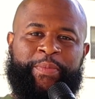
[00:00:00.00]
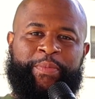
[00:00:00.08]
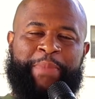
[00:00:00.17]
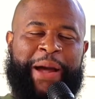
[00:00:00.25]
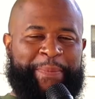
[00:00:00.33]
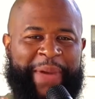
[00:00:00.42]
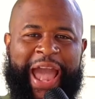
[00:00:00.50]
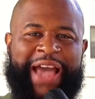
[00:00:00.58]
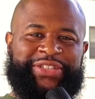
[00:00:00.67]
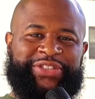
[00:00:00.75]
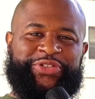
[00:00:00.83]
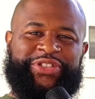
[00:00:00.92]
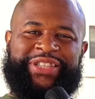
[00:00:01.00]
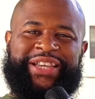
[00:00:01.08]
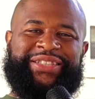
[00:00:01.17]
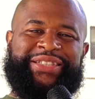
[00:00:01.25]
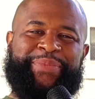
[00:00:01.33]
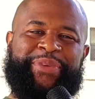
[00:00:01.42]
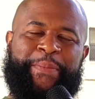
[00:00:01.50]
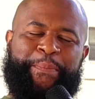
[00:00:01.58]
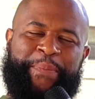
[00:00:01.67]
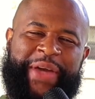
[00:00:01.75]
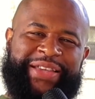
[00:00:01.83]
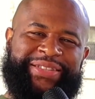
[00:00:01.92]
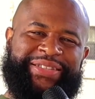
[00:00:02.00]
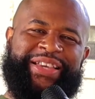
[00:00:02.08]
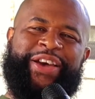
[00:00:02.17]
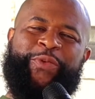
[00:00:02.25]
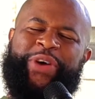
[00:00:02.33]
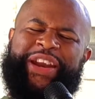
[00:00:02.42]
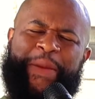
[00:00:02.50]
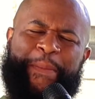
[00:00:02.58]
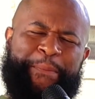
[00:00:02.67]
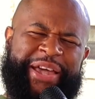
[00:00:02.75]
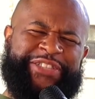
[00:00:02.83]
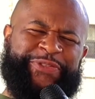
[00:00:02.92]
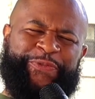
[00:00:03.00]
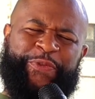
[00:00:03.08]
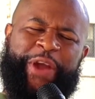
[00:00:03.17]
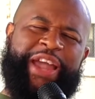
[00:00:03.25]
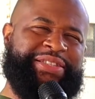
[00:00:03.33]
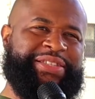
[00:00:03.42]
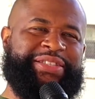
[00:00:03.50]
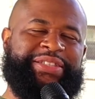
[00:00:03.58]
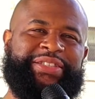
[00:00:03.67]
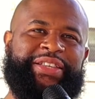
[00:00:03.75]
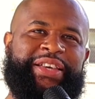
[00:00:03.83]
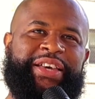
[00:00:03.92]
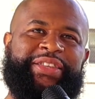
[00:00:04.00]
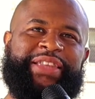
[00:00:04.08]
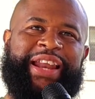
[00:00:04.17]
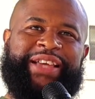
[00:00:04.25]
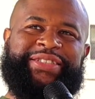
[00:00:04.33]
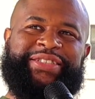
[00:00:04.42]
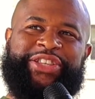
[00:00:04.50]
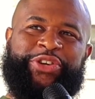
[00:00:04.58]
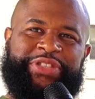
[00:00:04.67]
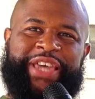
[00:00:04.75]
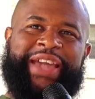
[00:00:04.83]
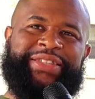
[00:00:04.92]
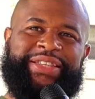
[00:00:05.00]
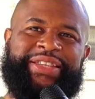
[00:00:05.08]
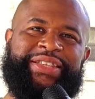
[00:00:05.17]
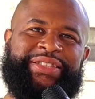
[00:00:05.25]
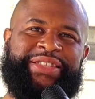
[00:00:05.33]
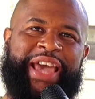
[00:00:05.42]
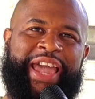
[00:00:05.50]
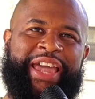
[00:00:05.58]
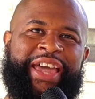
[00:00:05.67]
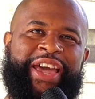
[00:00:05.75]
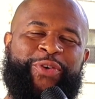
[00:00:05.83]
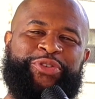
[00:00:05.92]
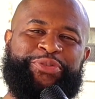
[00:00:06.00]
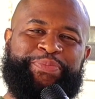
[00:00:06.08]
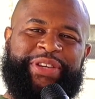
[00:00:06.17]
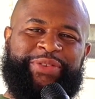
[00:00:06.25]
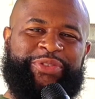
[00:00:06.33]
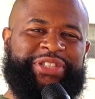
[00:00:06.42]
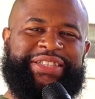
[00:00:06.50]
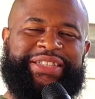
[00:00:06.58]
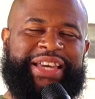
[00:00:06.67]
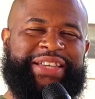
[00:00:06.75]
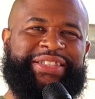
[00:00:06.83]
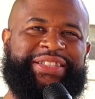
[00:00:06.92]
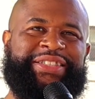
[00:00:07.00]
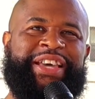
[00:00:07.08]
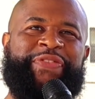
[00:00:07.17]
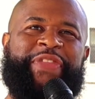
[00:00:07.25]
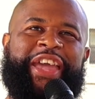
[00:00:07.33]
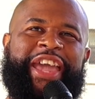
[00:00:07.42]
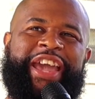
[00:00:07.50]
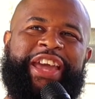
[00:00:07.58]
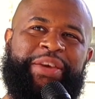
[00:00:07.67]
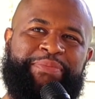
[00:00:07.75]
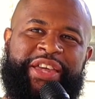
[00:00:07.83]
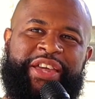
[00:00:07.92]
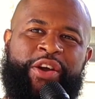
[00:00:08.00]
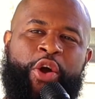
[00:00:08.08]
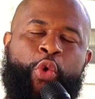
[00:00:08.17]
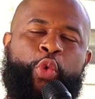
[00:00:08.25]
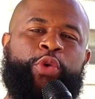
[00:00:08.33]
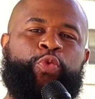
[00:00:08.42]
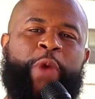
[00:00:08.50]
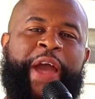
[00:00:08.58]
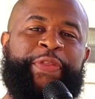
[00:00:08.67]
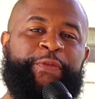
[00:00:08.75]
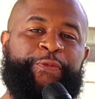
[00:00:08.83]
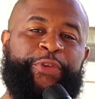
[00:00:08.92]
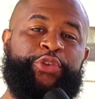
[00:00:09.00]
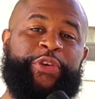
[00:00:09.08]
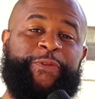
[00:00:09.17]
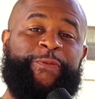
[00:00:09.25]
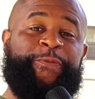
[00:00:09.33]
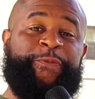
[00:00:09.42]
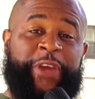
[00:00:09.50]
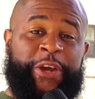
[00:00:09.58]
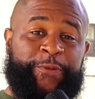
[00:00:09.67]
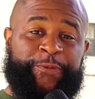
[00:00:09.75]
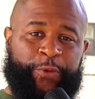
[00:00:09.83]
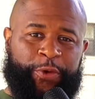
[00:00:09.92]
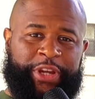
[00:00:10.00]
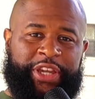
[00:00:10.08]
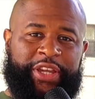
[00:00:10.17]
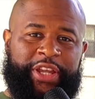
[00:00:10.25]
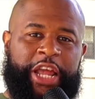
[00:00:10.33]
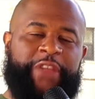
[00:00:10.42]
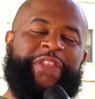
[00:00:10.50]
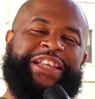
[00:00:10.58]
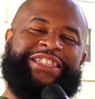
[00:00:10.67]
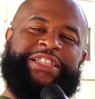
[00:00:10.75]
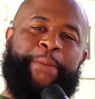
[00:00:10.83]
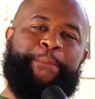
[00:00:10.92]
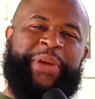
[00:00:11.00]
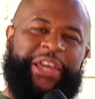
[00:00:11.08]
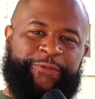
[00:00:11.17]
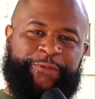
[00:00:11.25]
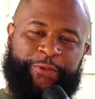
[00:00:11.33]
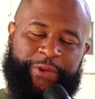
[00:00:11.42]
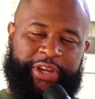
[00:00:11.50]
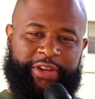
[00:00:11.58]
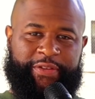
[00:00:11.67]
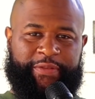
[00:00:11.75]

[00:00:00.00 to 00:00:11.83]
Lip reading: My pastor said one of the best phrases that I still take to this day, which he says is, the enemy would rather for you to feel free than to be free.